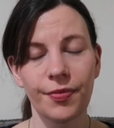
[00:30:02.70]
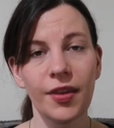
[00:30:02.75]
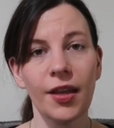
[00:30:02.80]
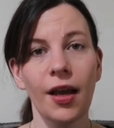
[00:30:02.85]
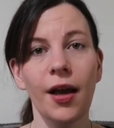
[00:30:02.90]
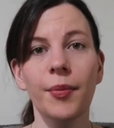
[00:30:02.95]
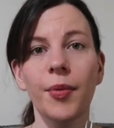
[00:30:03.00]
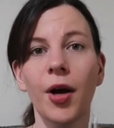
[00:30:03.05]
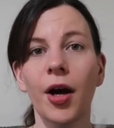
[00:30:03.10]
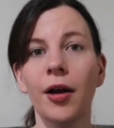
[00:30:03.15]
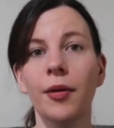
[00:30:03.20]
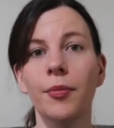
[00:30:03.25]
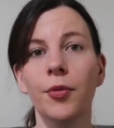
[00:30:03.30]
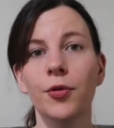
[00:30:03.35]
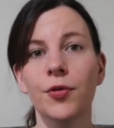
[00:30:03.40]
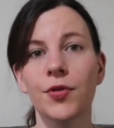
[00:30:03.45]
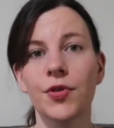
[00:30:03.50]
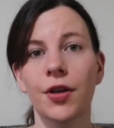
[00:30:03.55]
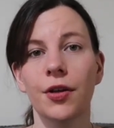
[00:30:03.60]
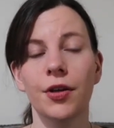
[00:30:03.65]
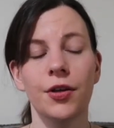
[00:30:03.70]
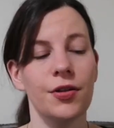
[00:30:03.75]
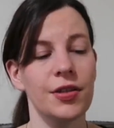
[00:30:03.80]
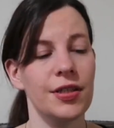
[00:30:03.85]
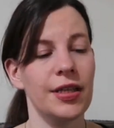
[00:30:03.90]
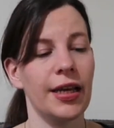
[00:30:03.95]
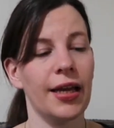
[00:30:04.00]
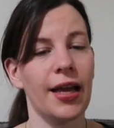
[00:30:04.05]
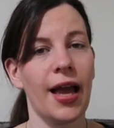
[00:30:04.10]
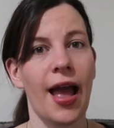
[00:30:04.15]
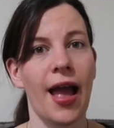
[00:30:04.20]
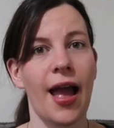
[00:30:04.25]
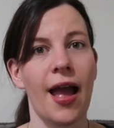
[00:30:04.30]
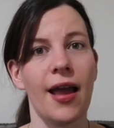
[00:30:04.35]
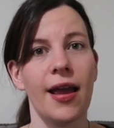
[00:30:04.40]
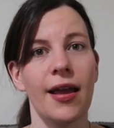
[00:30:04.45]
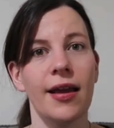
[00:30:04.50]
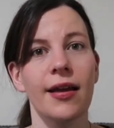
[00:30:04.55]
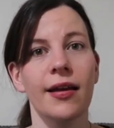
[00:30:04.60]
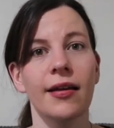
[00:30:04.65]
I am also using
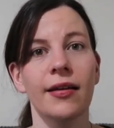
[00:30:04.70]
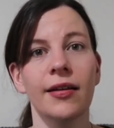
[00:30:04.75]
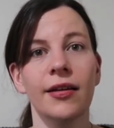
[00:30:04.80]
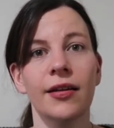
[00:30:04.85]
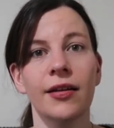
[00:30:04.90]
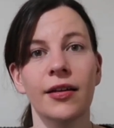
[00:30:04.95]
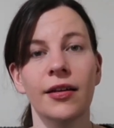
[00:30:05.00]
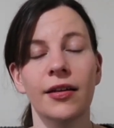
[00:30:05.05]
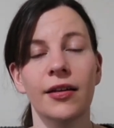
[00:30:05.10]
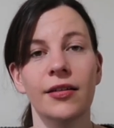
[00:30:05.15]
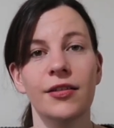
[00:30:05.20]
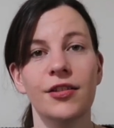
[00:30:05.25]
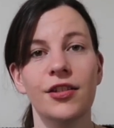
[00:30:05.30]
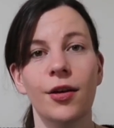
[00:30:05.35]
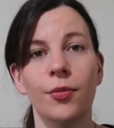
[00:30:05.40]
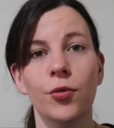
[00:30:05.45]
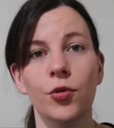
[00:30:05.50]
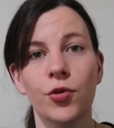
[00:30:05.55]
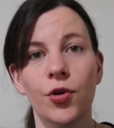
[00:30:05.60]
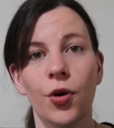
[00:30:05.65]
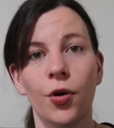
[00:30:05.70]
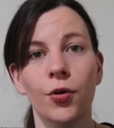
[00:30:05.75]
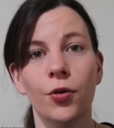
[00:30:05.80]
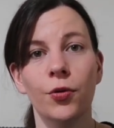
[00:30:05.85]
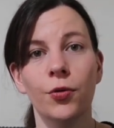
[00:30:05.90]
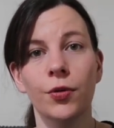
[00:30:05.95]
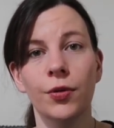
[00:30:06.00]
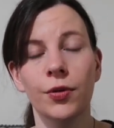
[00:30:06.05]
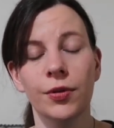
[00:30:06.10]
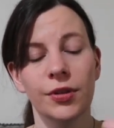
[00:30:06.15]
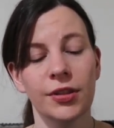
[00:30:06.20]
a double toggle